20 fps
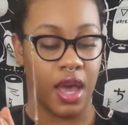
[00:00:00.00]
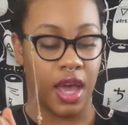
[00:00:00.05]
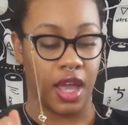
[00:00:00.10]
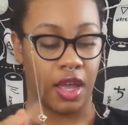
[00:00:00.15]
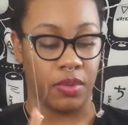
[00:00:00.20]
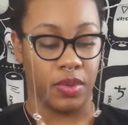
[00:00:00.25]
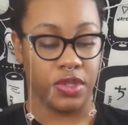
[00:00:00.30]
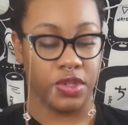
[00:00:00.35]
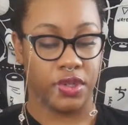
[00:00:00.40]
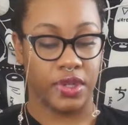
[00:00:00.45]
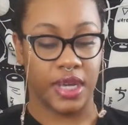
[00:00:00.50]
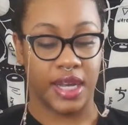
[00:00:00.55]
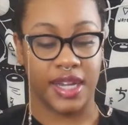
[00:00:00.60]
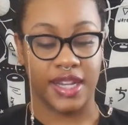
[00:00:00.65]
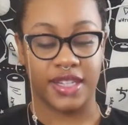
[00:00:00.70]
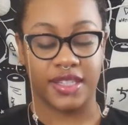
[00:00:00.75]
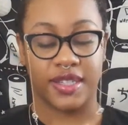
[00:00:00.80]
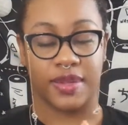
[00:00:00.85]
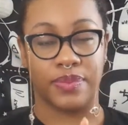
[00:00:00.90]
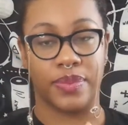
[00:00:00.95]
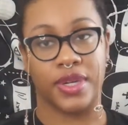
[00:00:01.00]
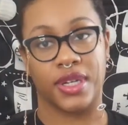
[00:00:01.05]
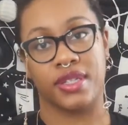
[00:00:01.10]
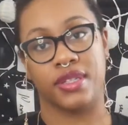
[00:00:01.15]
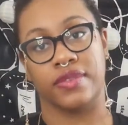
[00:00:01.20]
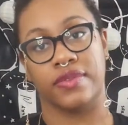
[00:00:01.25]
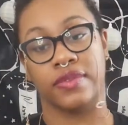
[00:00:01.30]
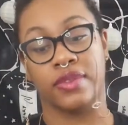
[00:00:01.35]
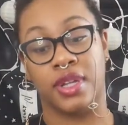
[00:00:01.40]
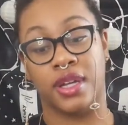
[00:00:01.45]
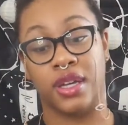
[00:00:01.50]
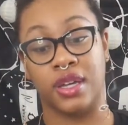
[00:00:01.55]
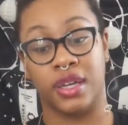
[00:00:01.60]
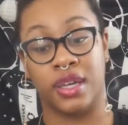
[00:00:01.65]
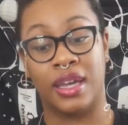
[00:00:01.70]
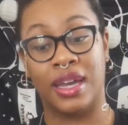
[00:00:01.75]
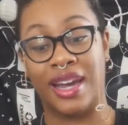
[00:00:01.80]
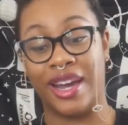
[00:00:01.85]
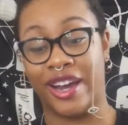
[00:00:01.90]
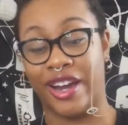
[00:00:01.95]
I wish you guys the best of luck.
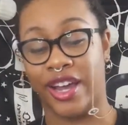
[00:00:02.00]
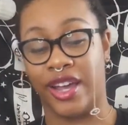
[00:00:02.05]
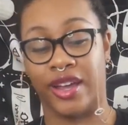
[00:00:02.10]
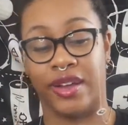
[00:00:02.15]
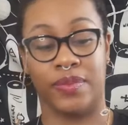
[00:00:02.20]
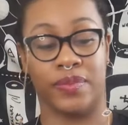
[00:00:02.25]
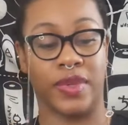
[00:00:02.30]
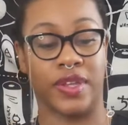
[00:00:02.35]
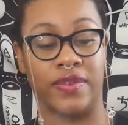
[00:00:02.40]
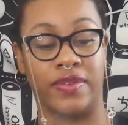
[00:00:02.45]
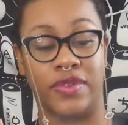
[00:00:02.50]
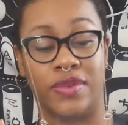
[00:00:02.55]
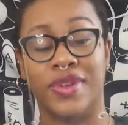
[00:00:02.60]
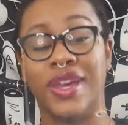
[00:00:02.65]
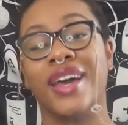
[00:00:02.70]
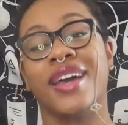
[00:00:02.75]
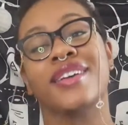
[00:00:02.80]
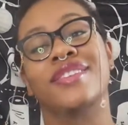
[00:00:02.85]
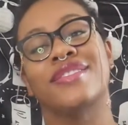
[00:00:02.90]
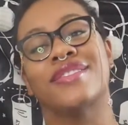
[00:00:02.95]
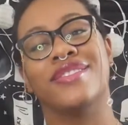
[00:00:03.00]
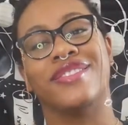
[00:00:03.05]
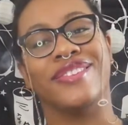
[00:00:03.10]
If you guys